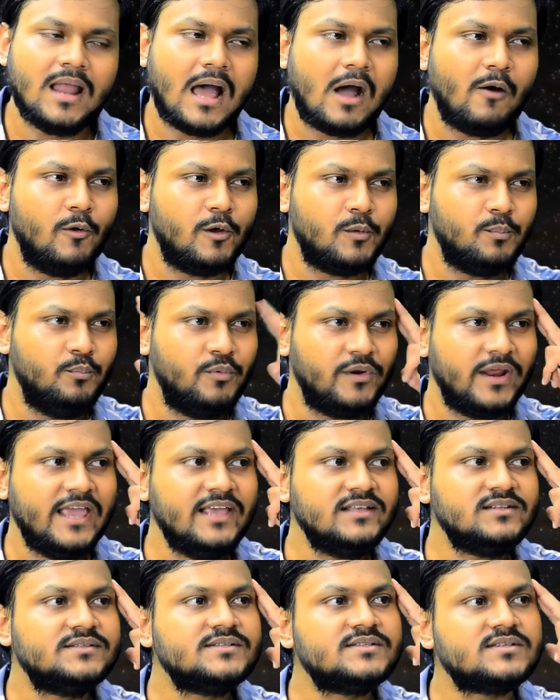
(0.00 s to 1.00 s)
Our
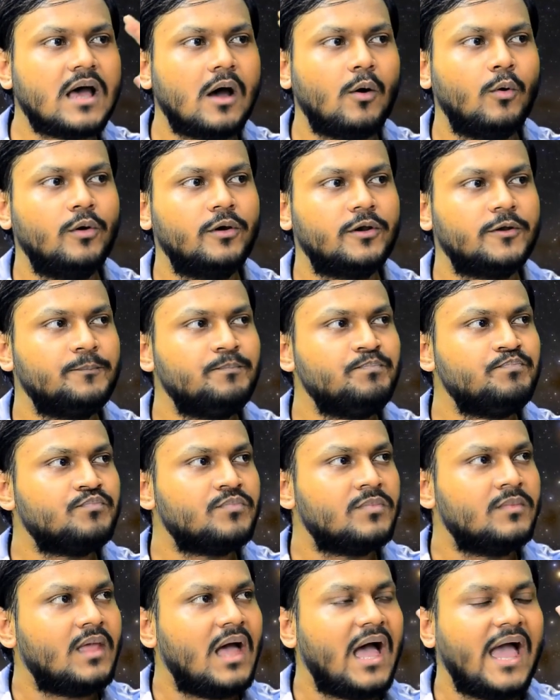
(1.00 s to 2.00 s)
brains, our
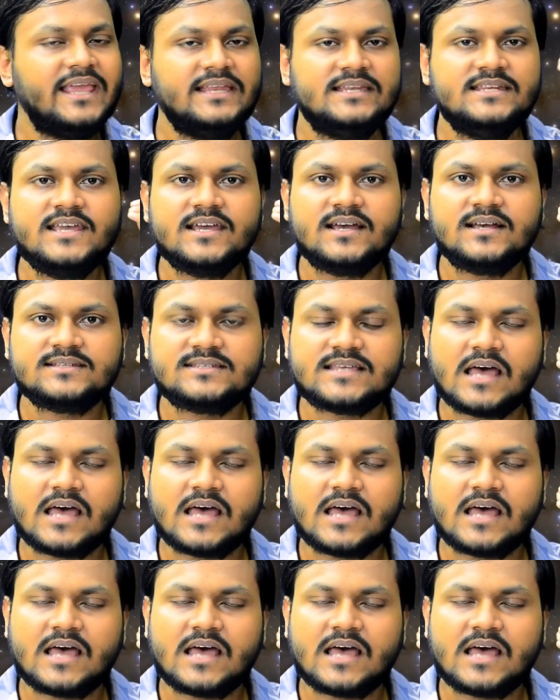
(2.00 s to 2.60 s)
ideas,